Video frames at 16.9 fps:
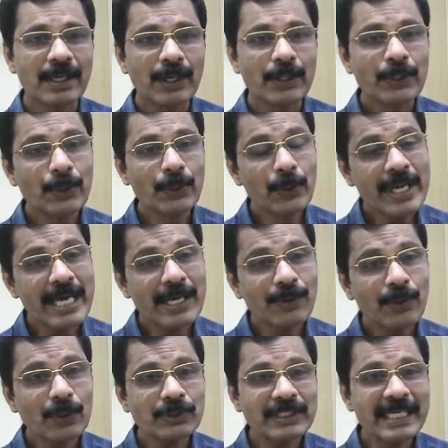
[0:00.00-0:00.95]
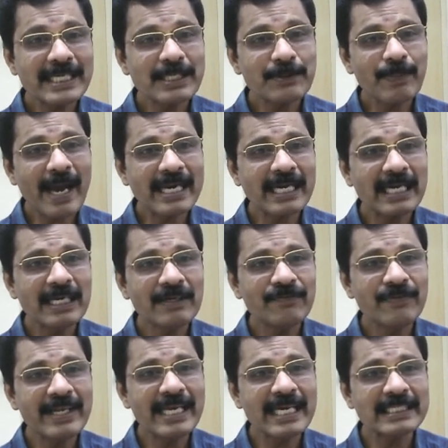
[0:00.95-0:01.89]
Unicostate parallel
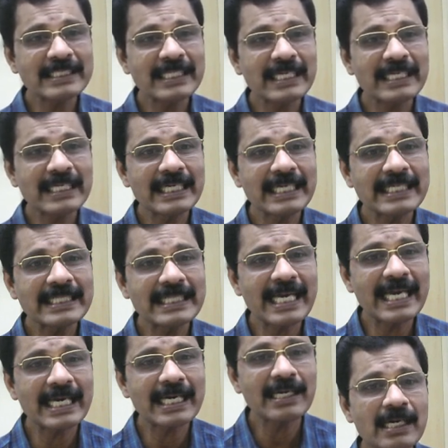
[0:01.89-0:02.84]
venation is there